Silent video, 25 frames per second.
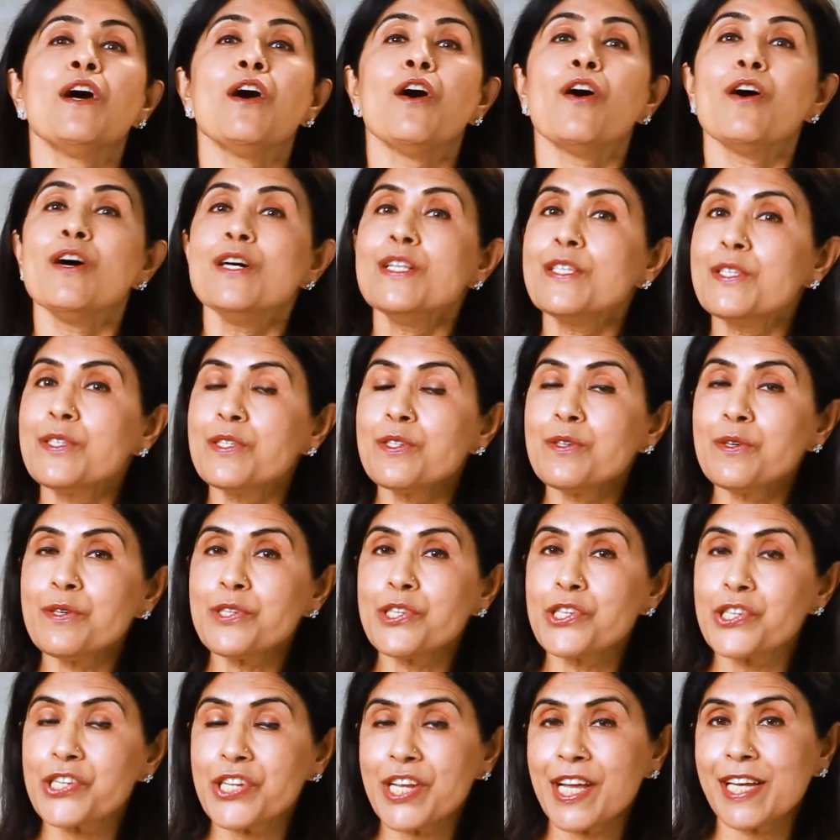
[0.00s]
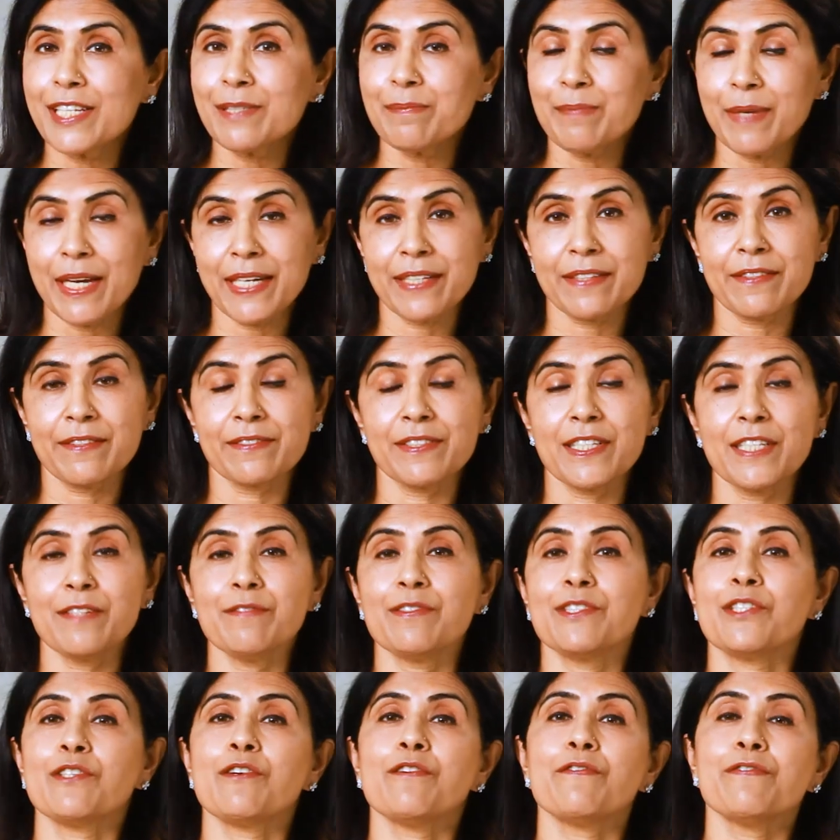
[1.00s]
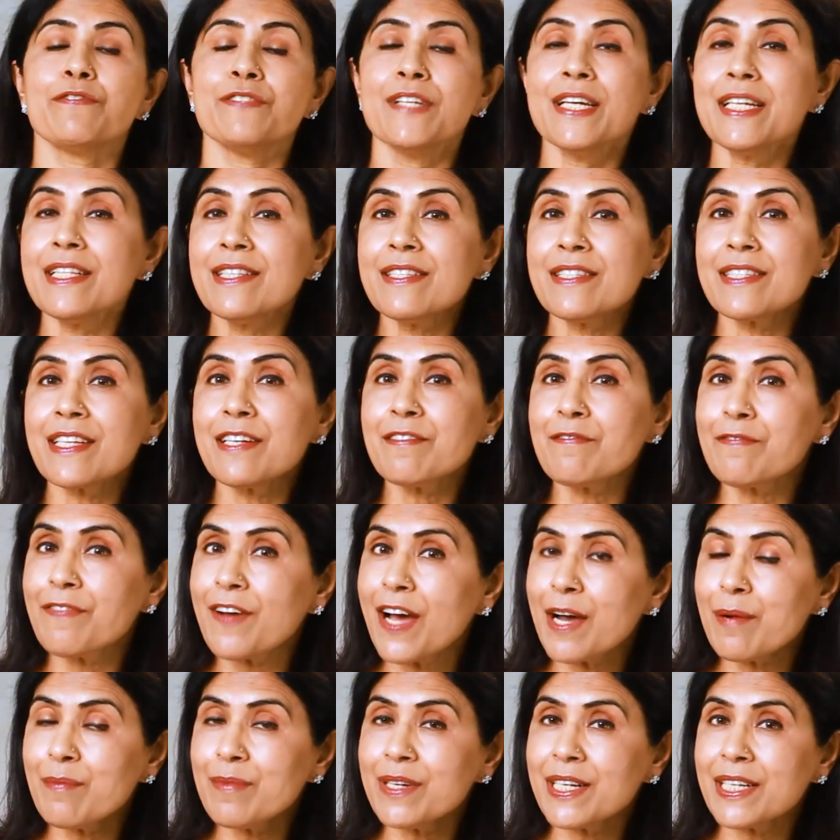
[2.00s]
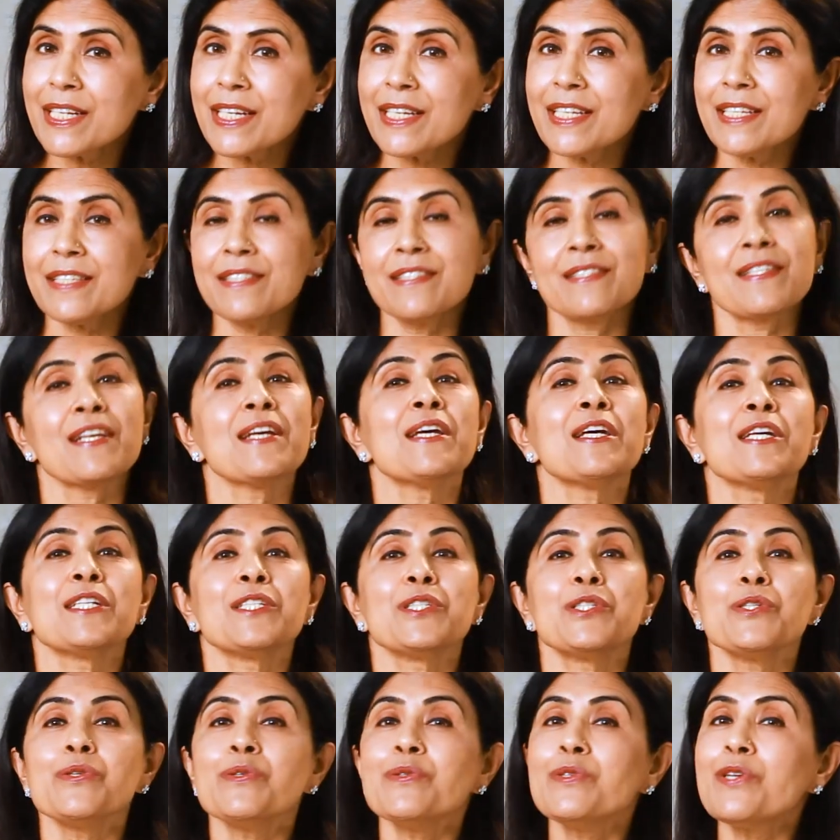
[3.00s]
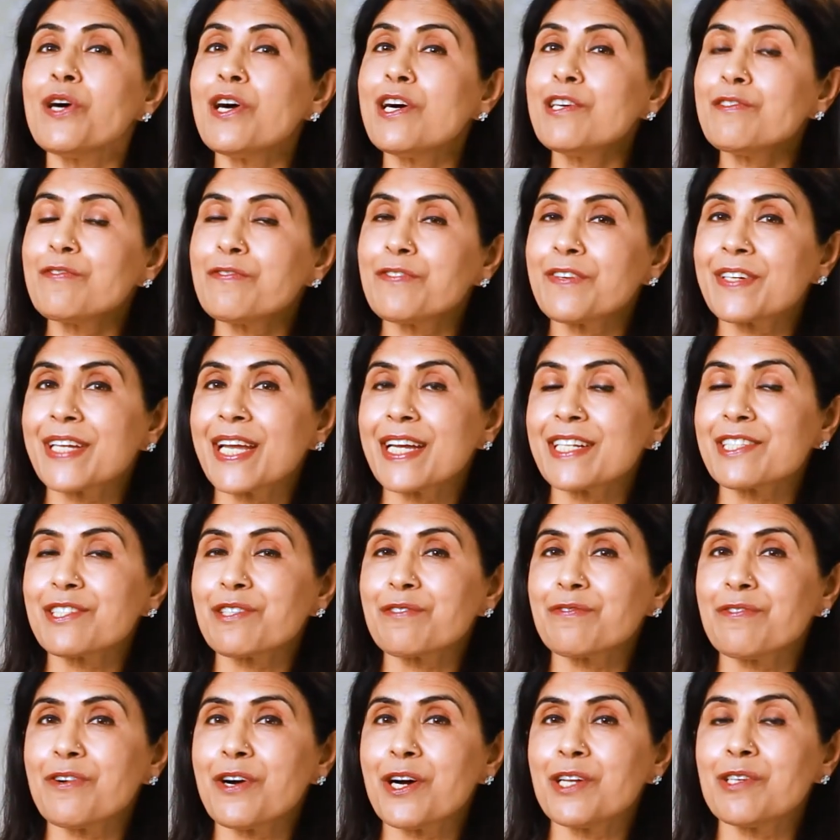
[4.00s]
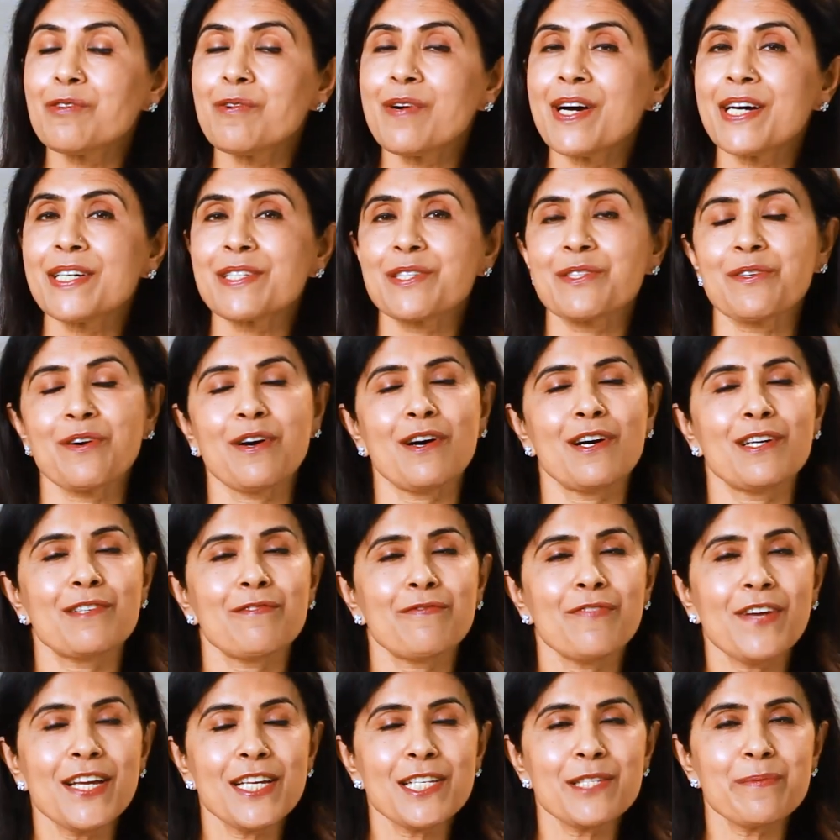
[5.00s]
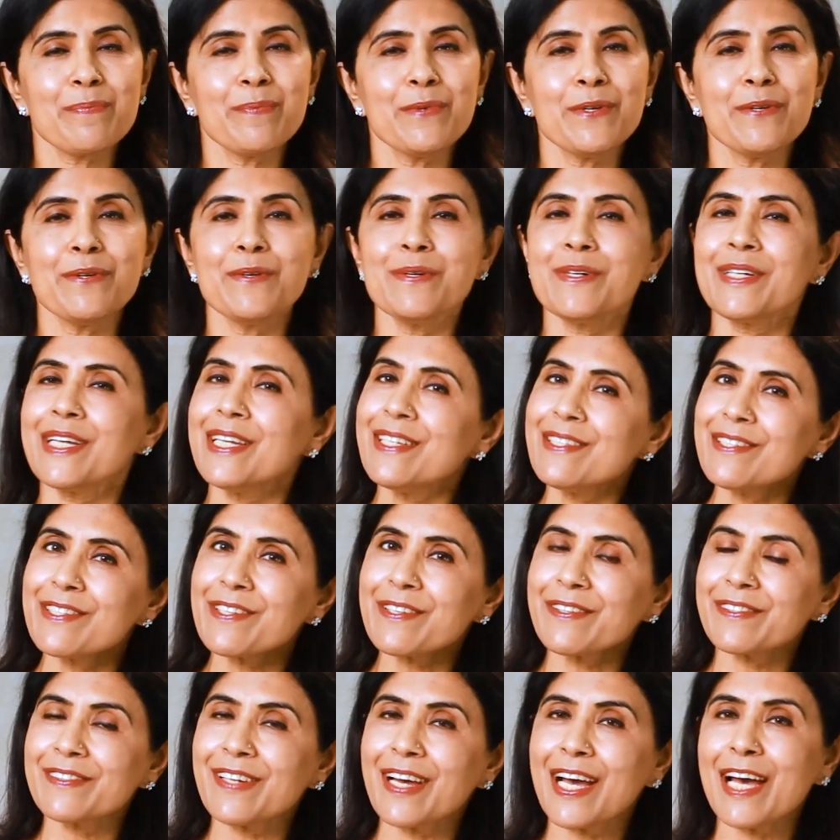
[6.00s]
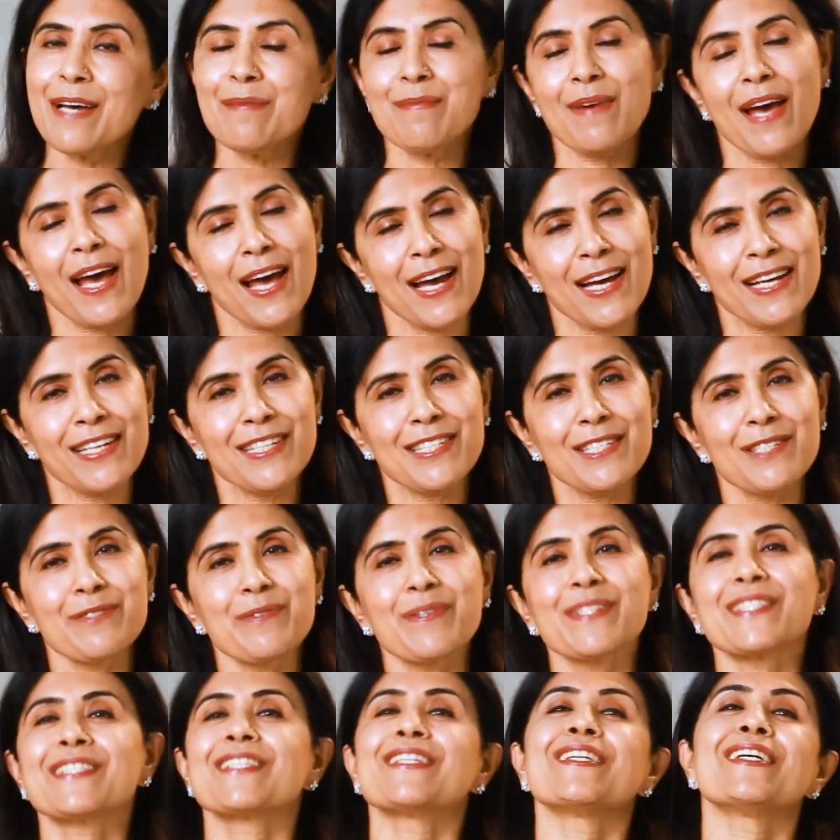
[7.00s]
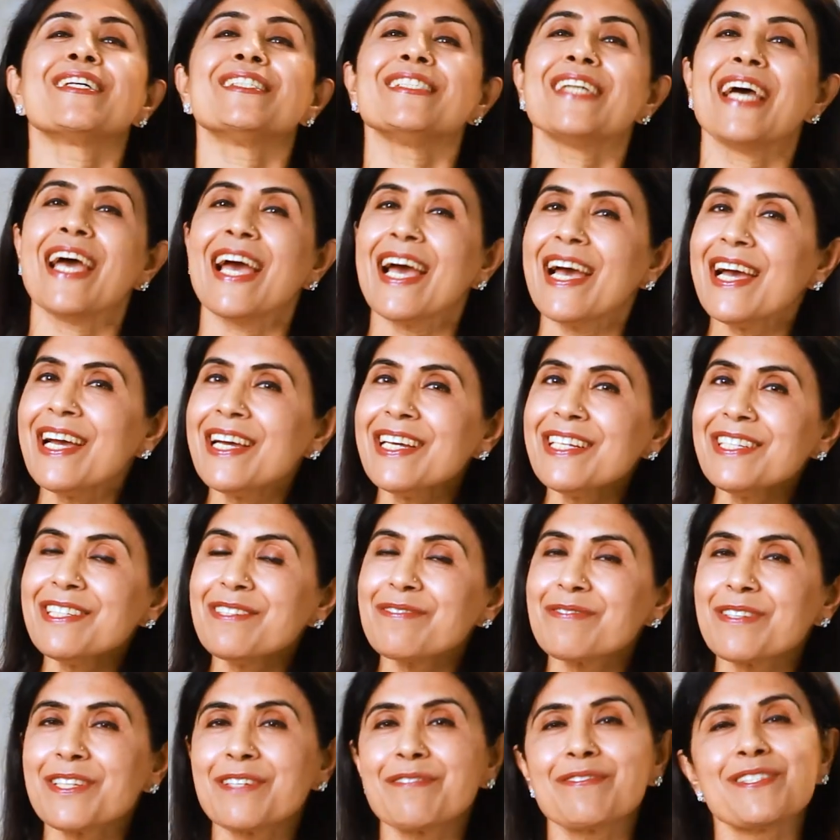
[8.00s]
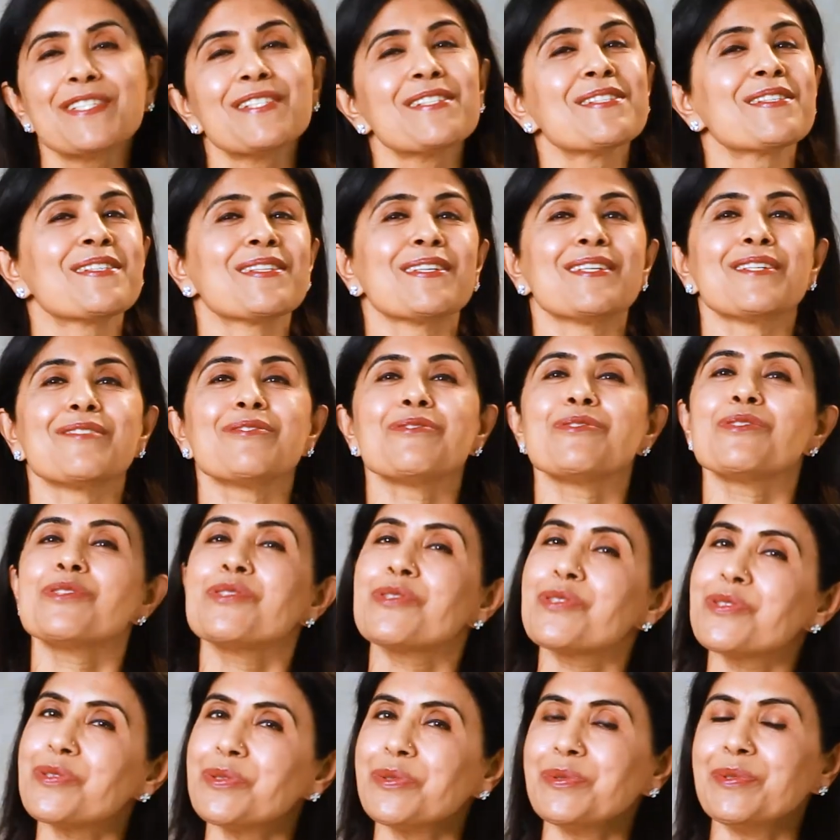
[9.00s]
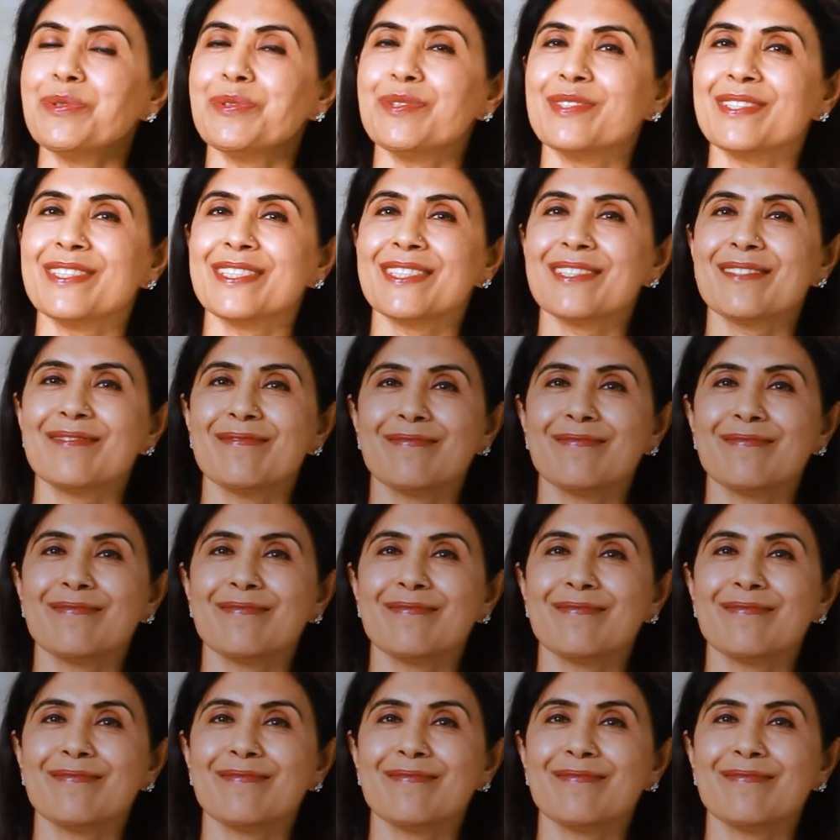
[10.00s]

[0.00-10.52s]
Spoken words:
Also, share Maitri with your friends and families. Do not forget to follow us on Facebook, Instagram, and Twitter, and we will see you soon.